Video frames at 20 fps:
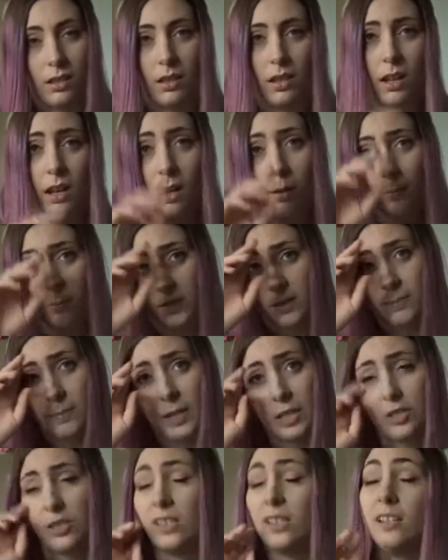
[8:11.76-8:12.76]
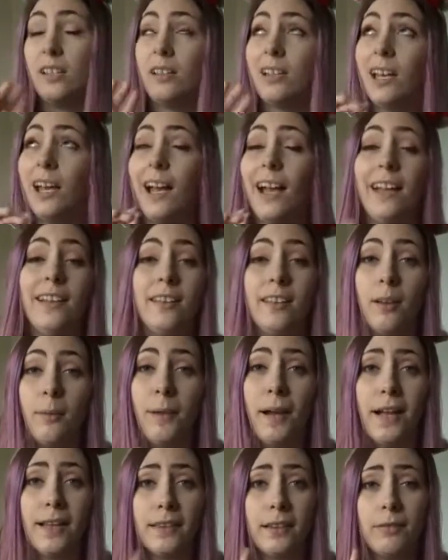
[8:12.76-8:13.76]
Um, especially ended up
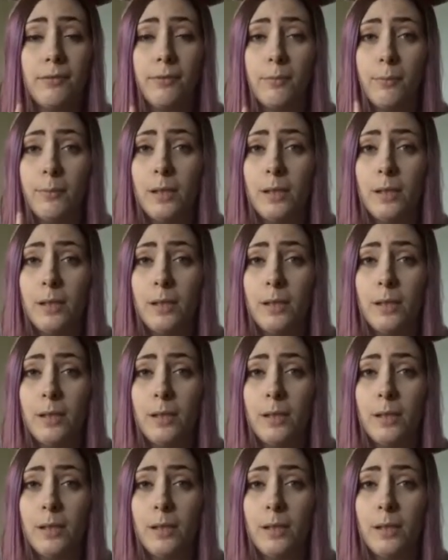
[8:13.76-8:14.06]
handy for